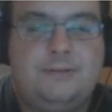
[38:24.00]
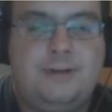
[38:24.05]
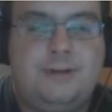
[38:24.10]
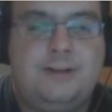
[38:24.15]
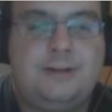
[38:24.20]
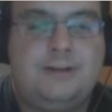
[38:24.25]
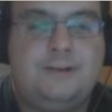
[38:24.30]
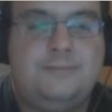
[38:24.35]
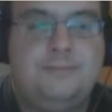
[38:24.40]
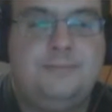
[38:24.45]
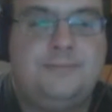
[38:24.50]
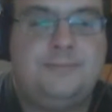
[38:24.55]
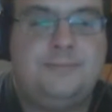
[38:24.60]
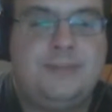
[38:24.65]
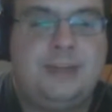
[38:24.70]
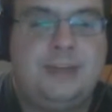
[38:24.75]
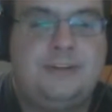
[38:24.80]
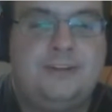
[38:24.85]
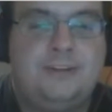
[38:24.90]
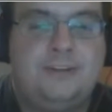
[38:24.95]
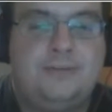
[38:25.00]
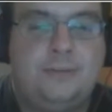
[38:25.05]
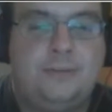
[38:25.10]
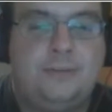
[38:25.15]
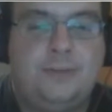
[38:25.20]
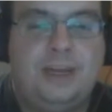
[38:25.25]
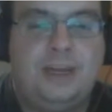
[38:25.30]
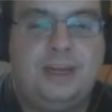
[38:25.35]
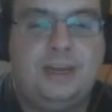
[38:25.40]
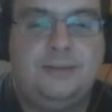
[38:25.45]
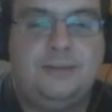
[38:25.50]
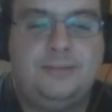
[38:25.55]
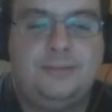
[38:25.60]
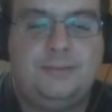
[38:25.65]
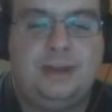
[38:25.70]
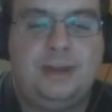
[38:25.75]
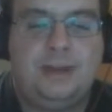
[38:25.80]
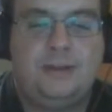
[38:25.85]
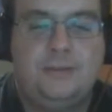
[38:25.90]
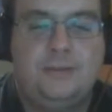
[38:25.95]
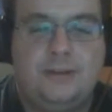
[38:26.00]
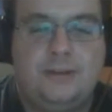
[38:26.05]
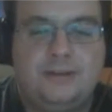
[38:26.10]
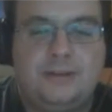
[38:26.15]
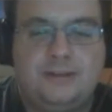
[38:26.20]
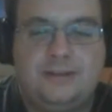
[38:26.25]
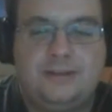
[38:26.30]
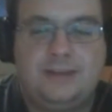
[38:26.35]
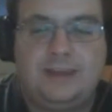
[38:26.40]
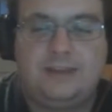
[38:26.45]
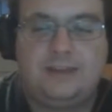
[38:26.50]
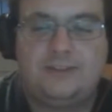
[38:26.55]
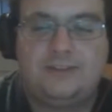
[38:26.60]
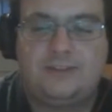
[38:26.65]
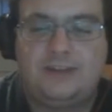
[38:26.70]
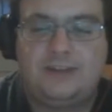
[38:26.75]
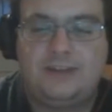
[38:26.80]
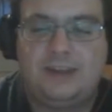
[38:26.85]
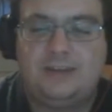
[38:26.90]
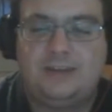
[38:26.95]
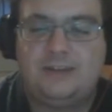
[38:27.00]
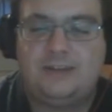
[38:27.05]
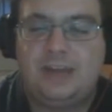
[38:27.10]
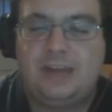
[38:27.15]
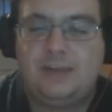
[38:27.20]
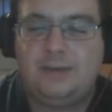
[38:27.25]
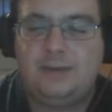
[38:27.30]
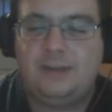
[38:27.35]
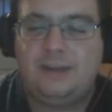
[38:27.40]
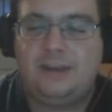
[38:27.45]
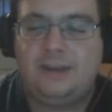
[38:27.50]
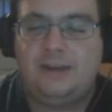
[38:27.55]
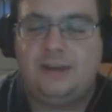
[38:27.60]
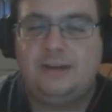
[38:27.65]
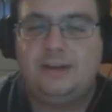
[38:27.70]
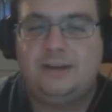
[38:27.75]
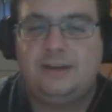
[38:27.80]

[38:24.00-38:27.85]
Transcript: It's not really. I'm gonna guess it's like 40-ish,